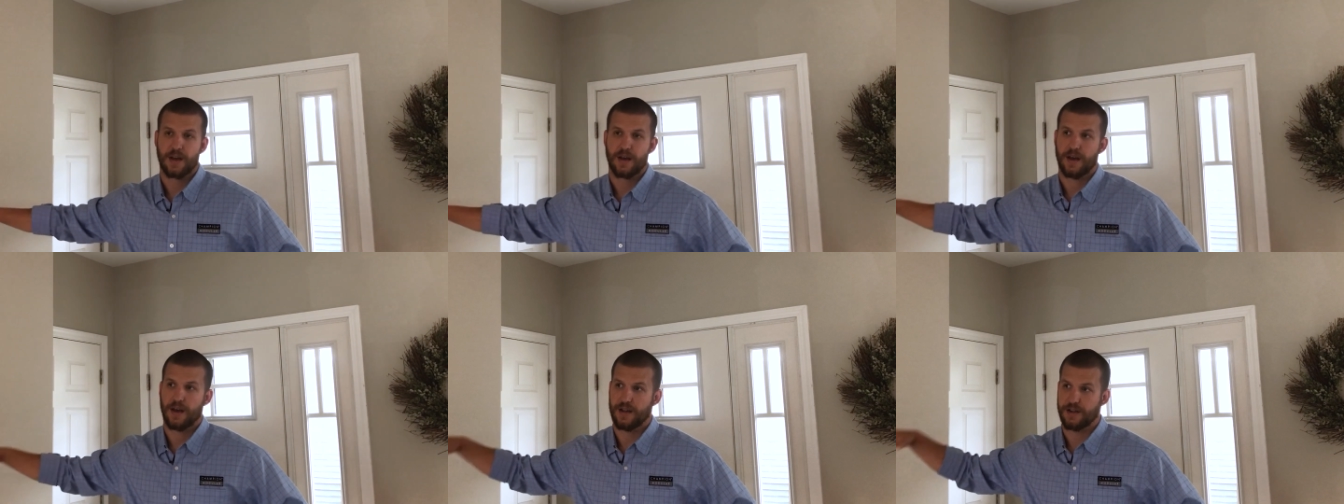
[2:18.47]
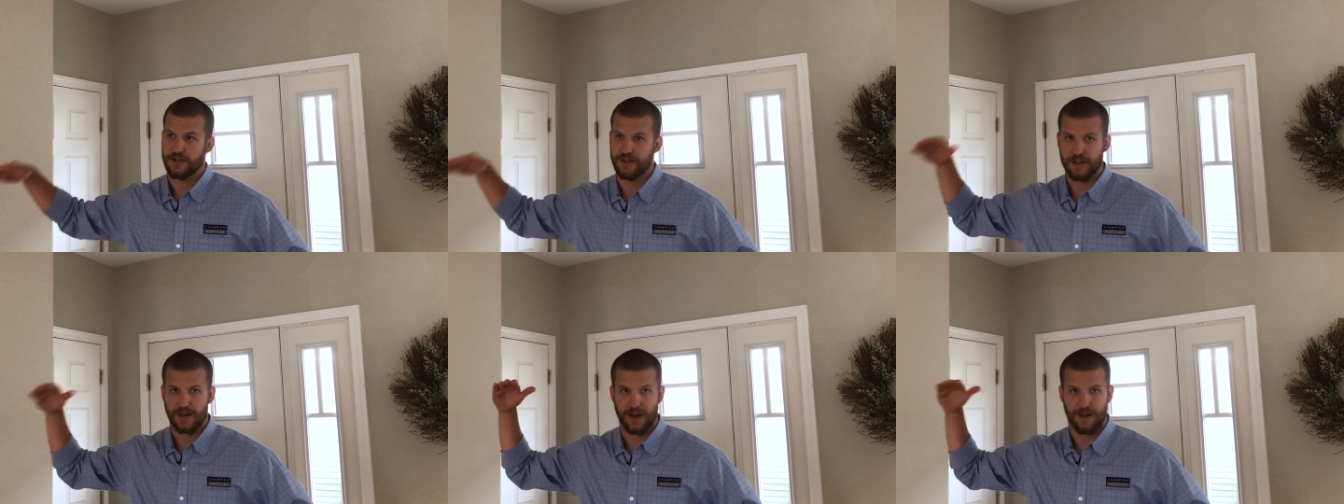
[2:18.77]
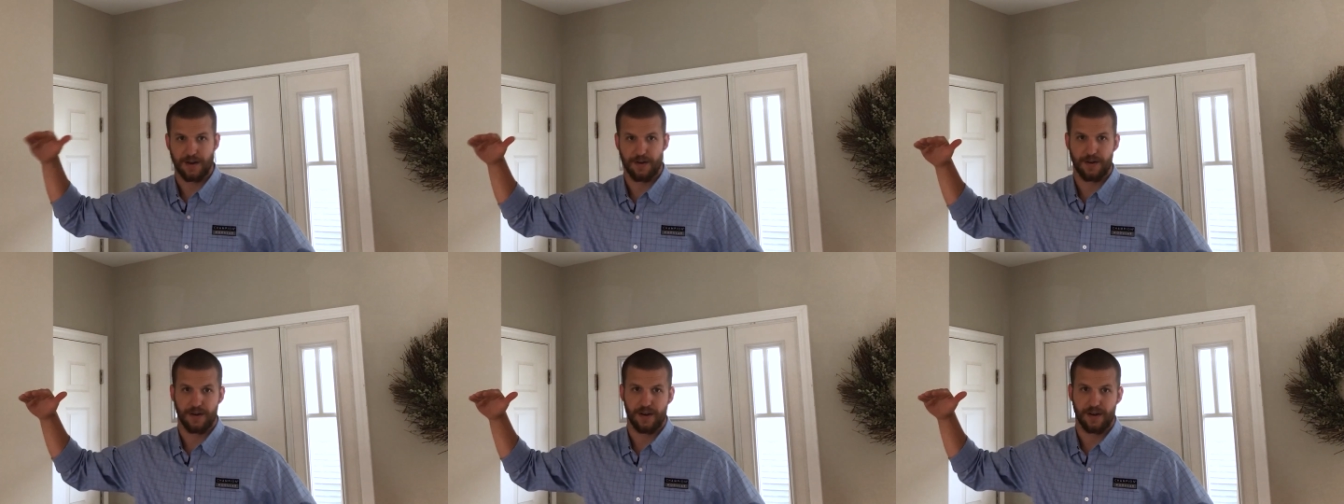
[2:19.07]
and
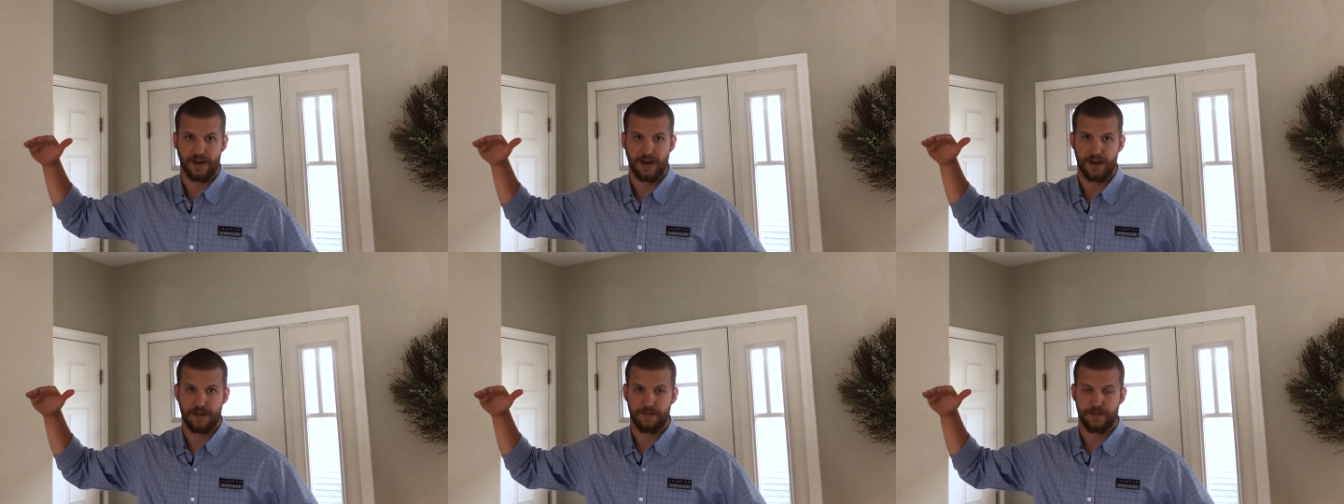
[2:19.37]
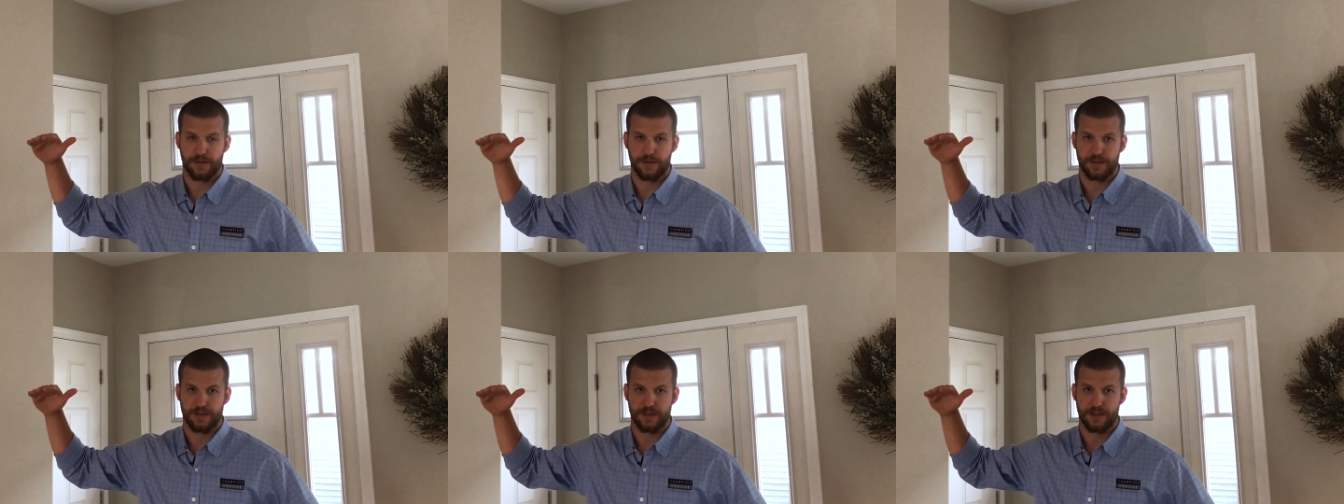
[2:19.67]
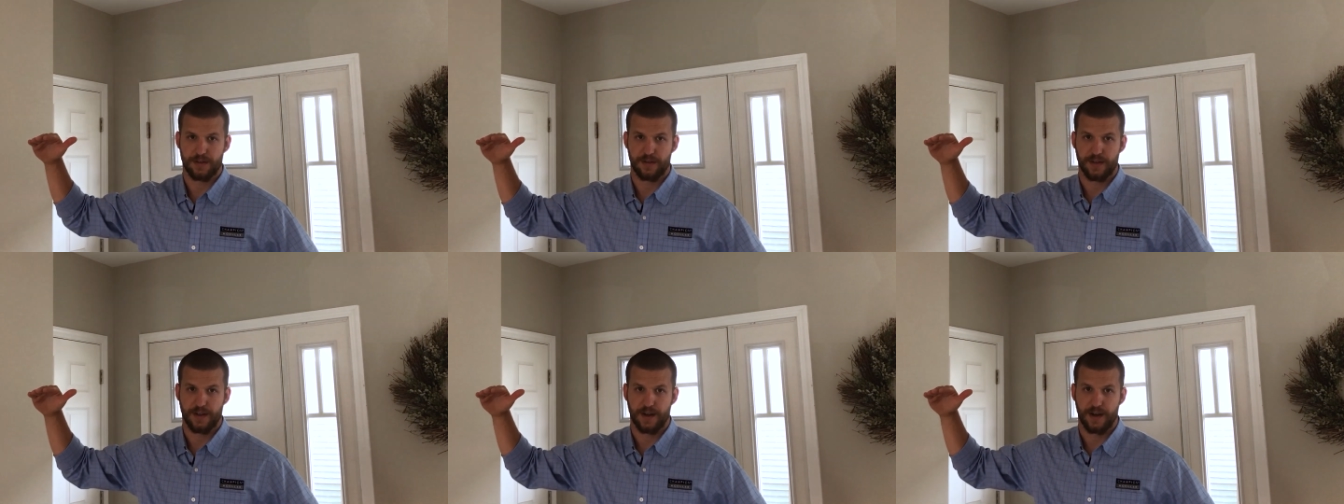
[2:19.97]
standard at an 8 foot
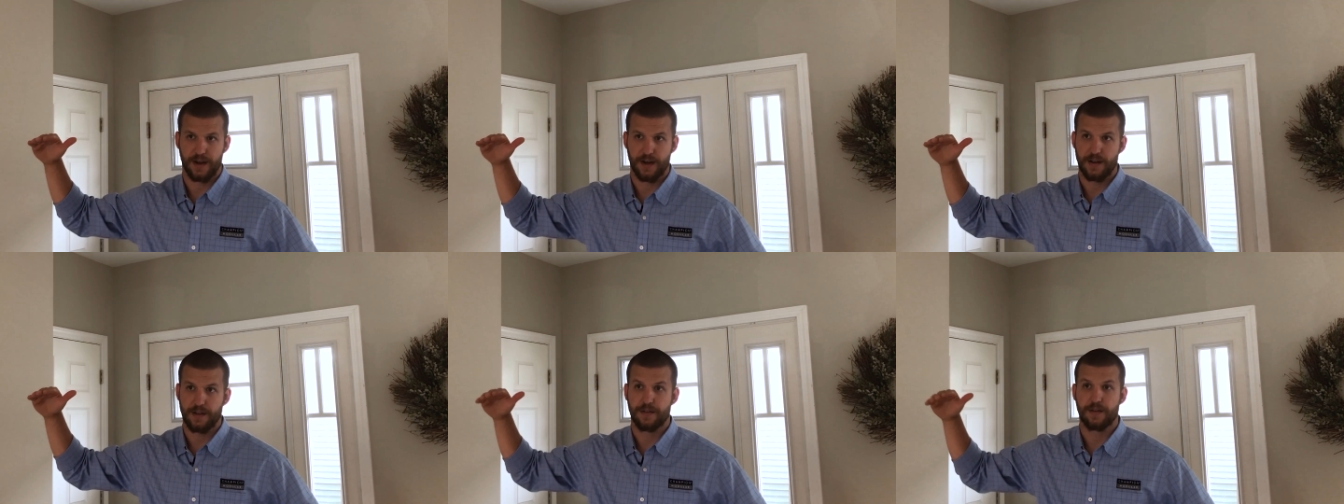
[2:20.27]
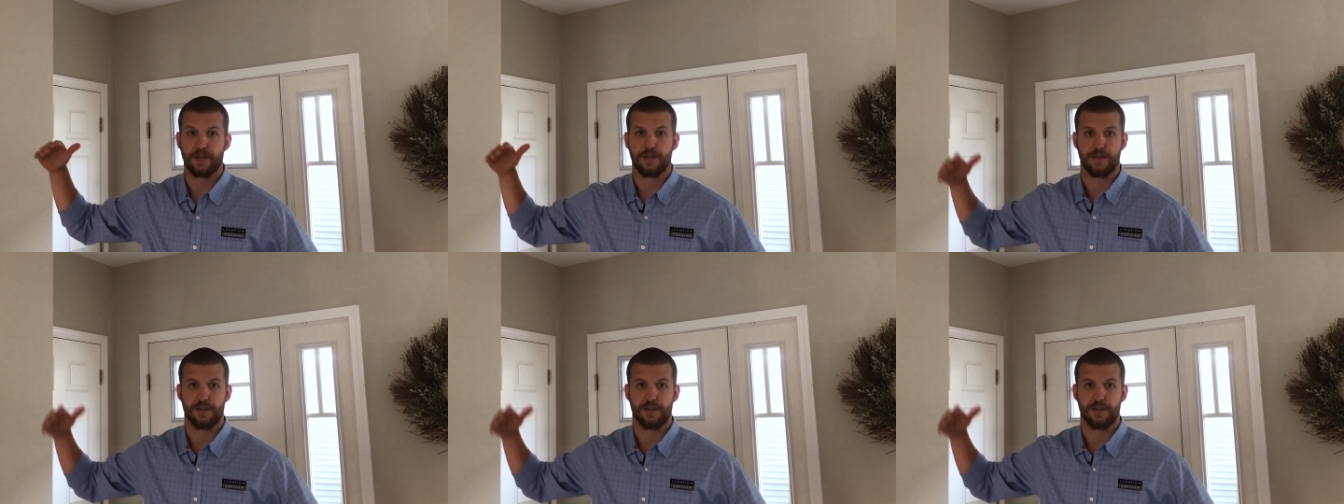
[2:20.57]
ceiling height.